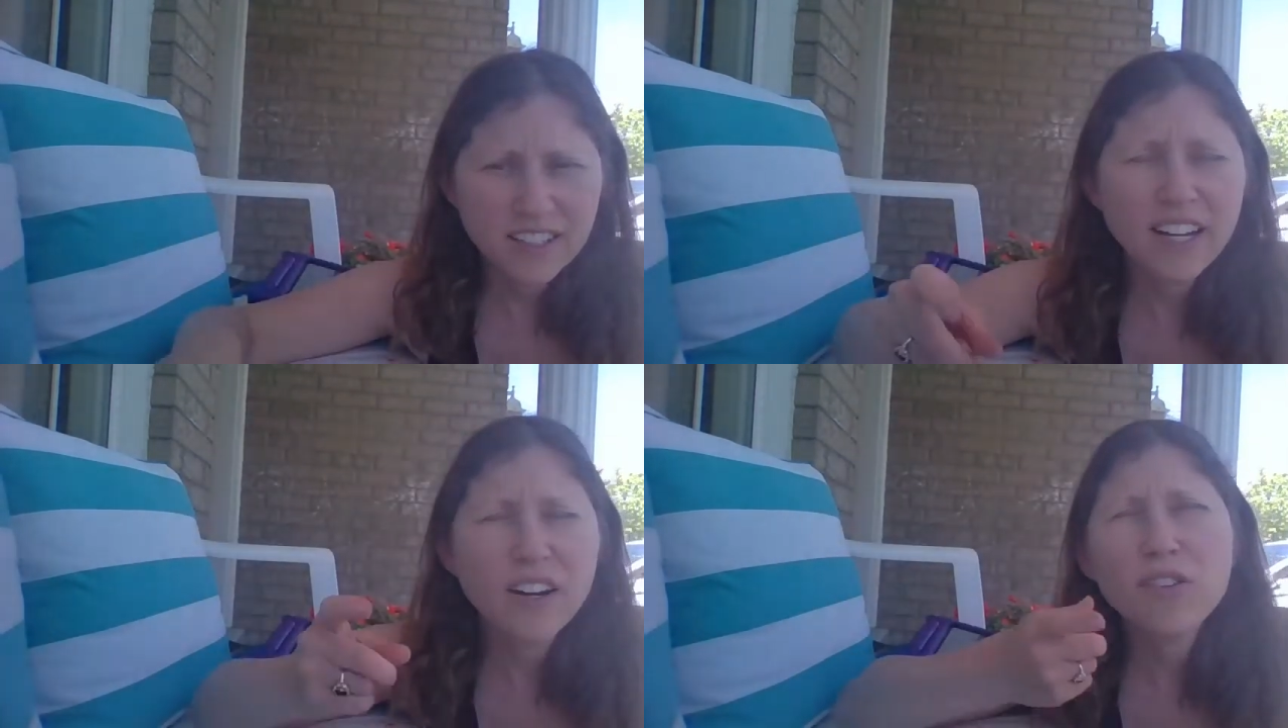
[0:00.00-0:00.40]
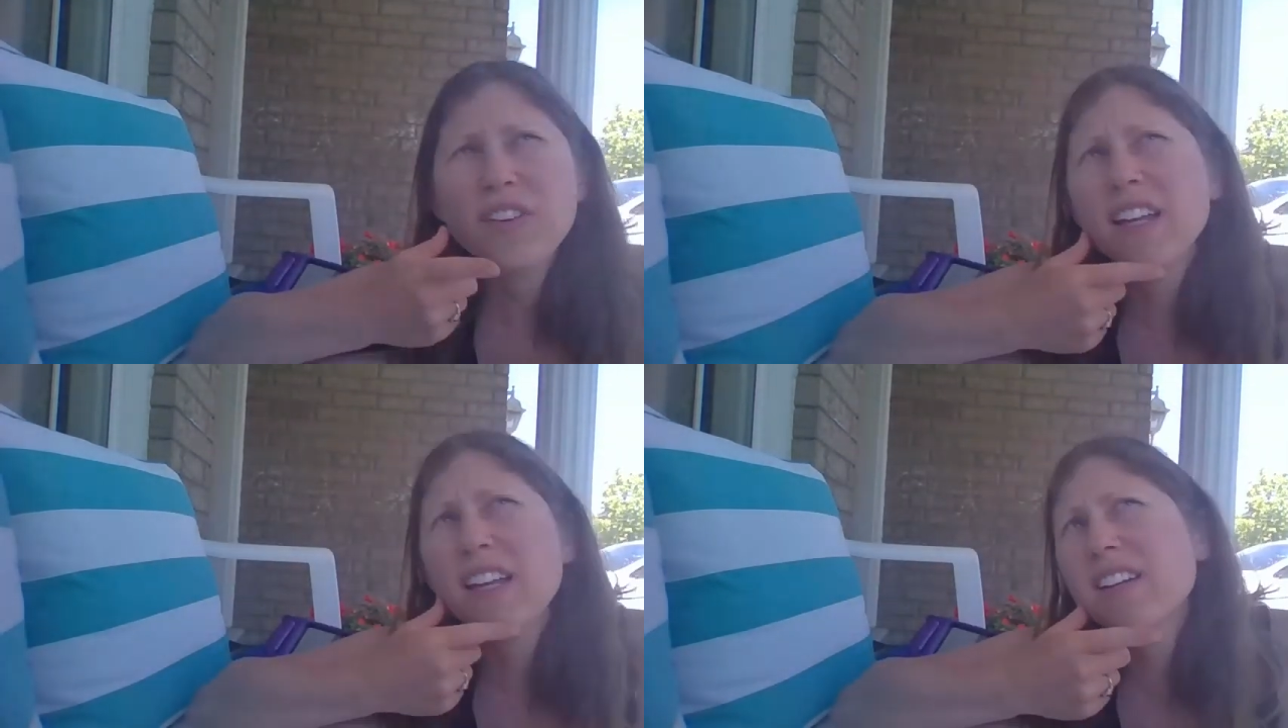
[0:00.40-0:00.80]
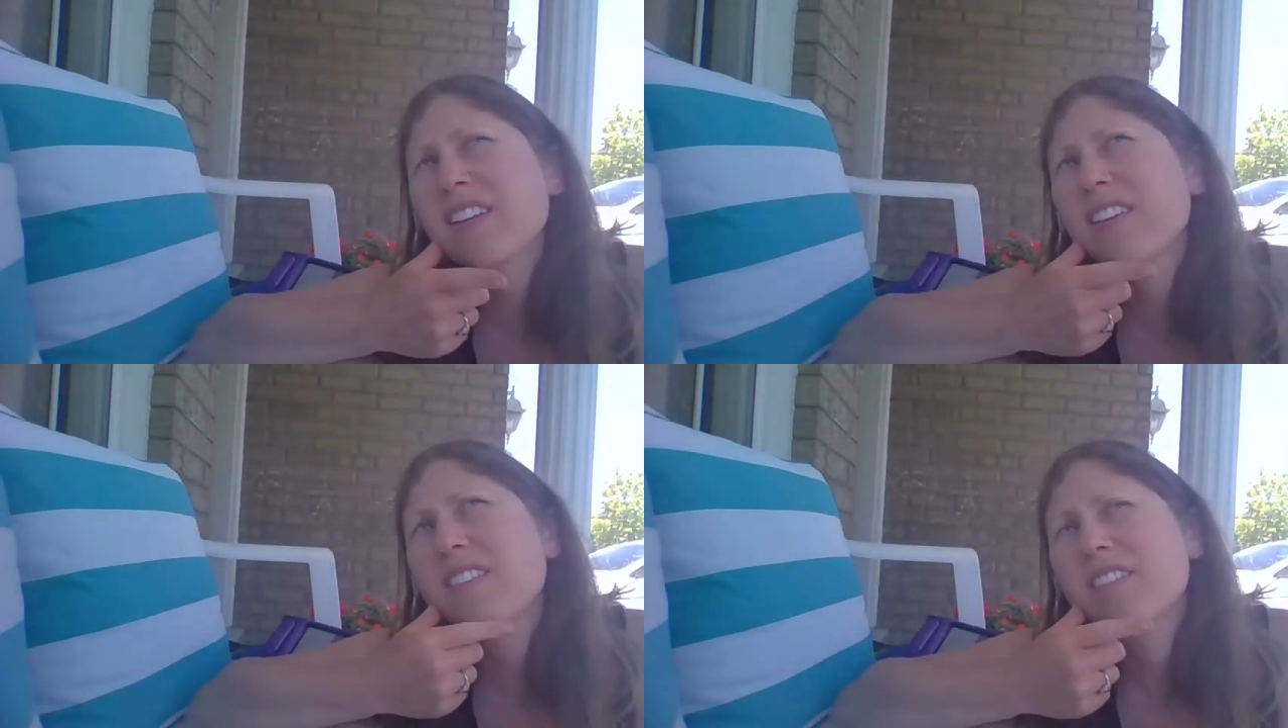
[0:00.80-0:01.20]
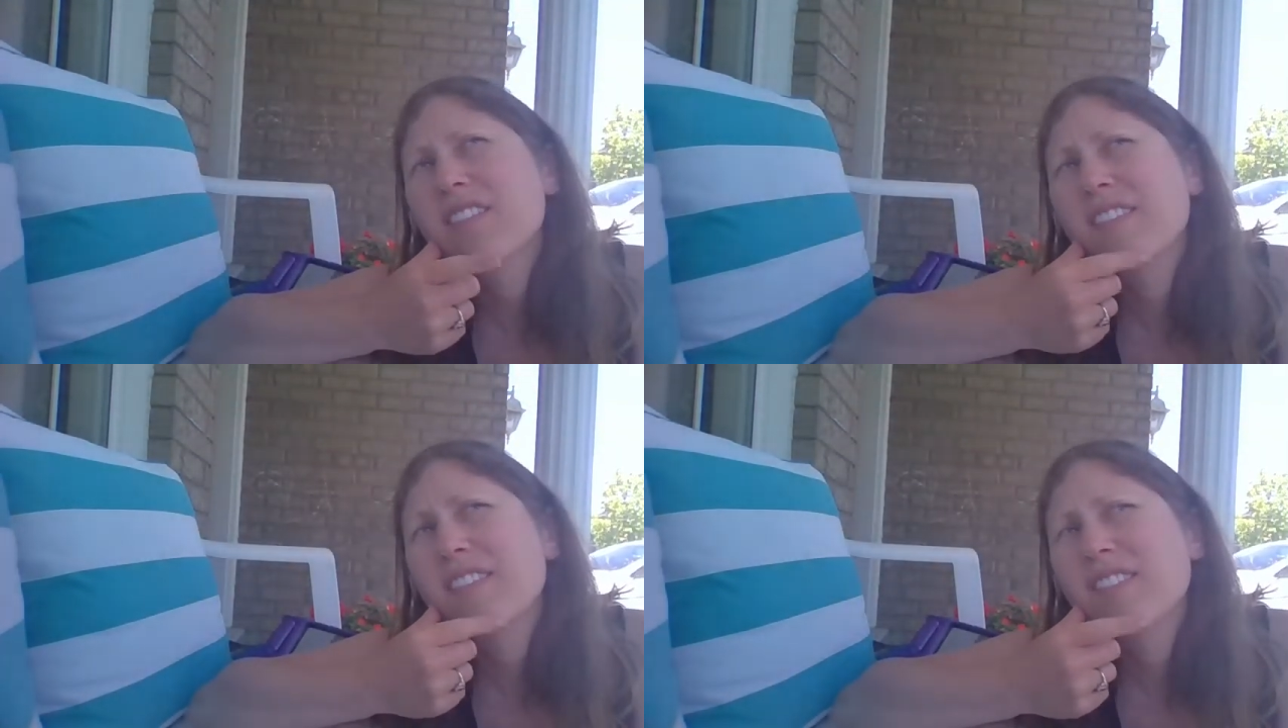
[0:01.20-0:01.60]
Now think.
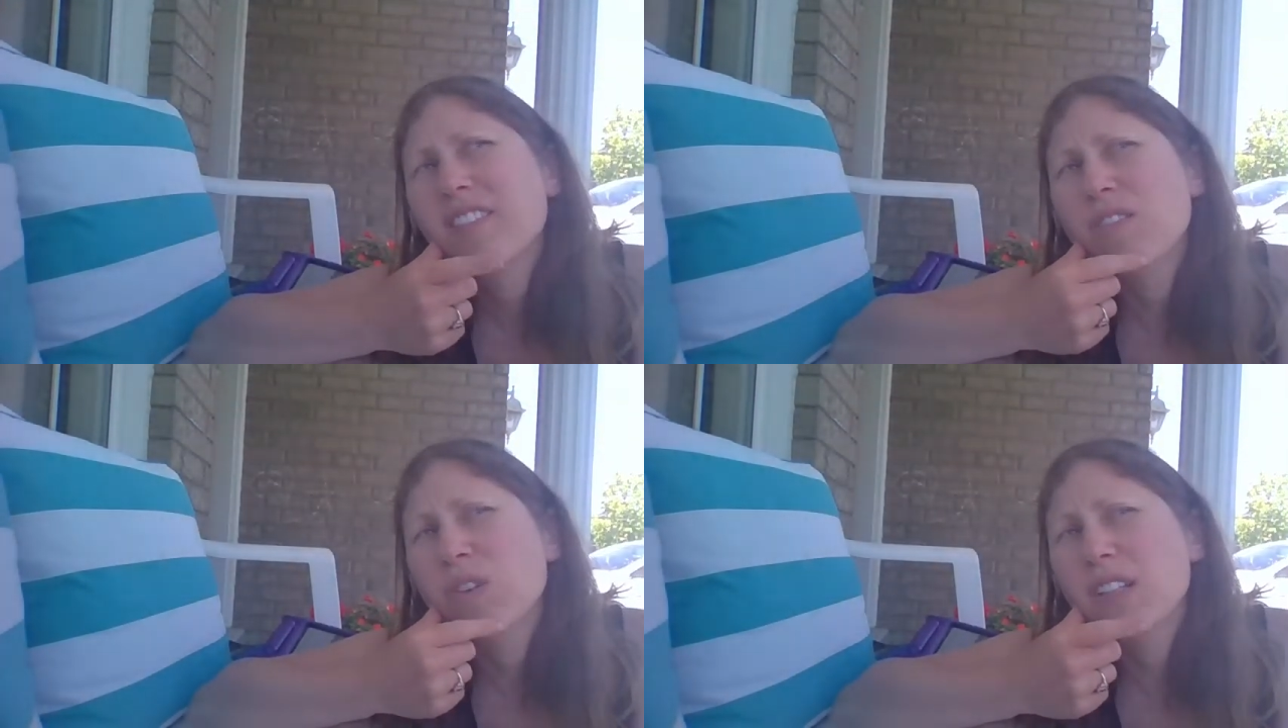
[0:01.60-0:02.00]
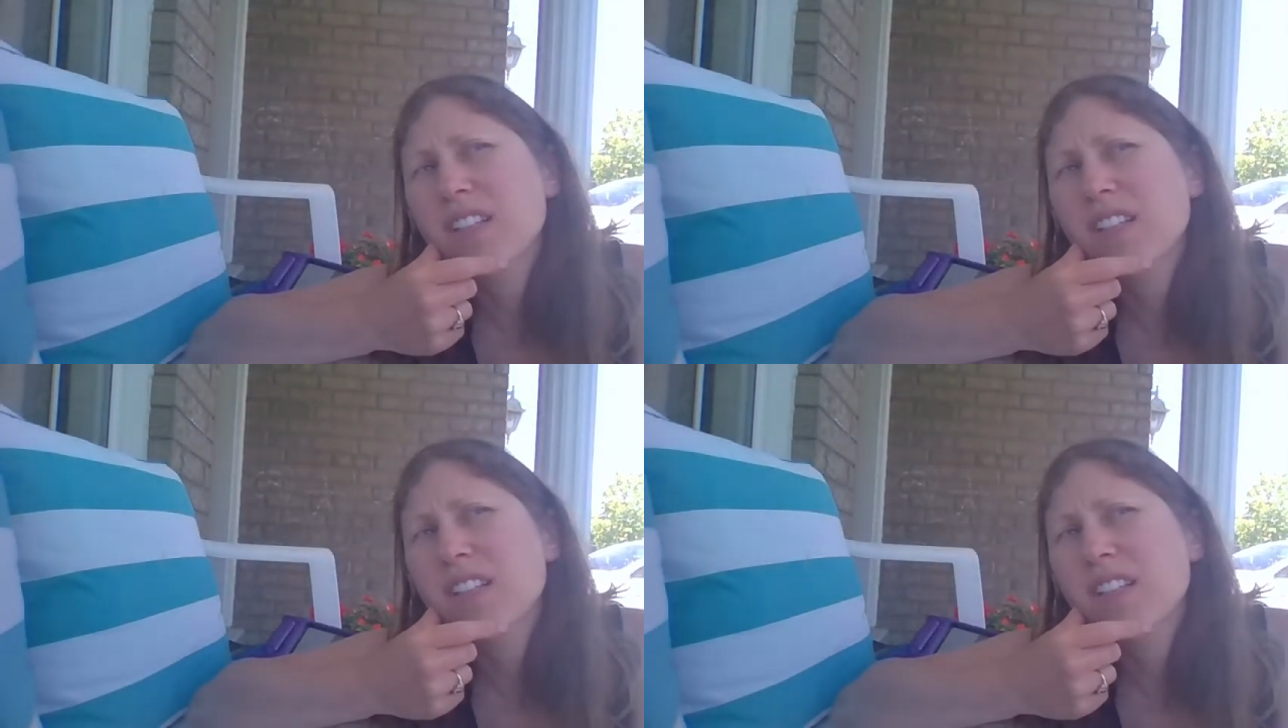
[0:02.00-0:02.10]
What